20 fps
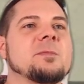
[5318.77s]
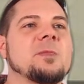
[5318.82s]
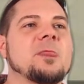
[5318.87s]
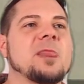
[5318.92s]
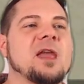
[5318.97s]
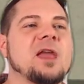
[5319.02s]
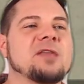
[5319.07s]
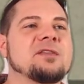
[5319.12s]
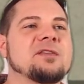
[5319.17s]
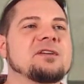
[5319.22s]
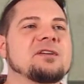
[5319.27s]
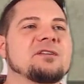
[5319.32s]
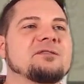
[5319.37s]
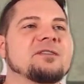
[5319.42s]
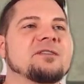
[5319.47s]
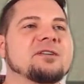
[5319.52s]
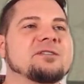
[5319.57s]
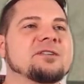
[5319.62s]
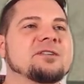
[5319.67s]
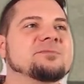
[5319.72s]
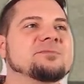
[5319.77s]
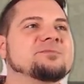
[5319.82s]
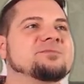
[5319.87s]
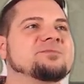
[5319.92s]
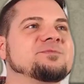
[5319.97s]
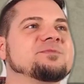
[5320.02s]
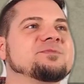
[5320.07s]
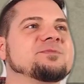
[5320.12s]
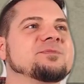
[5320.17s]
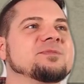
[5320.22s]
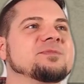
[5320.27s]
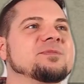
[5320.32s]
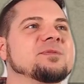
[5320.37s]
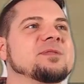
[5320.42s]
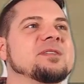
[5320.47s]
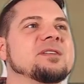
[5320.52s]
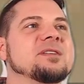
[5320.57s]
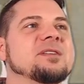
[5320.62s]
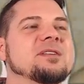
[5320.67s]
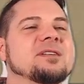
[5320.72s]
I think I found it,
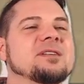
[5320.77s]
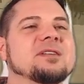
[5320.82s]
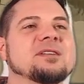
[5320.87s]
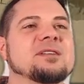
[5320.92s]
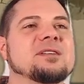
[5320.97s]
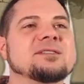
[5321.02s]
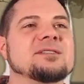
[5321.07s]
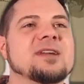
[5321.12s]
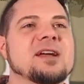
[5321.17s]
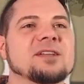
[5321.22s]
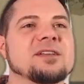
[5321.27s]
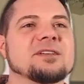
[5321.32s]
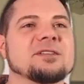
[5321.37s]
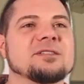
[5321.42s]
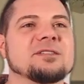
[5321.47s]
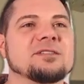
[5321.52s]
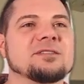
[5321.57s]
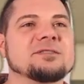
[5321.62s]
technically.